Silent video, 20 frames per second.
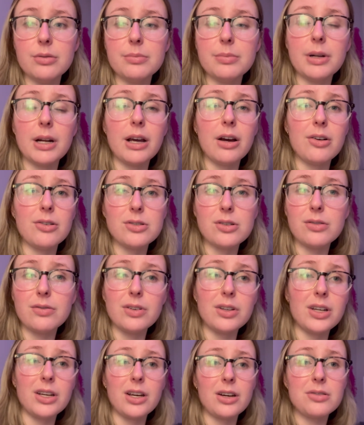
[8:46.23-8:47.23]
but I also feel
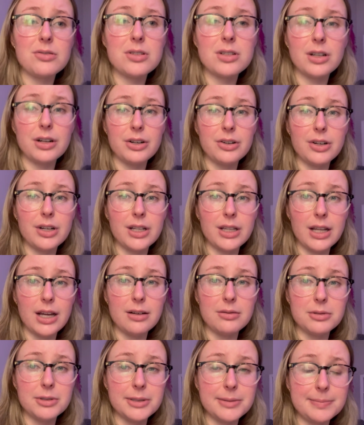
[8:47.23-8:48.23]
like I was stuttering in that
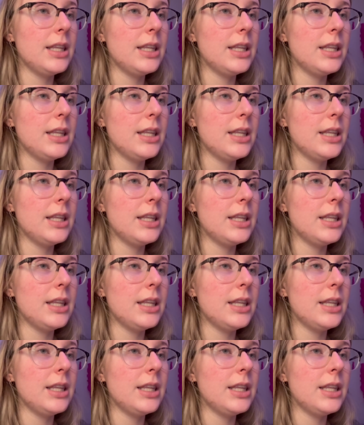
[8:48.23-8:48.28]
one.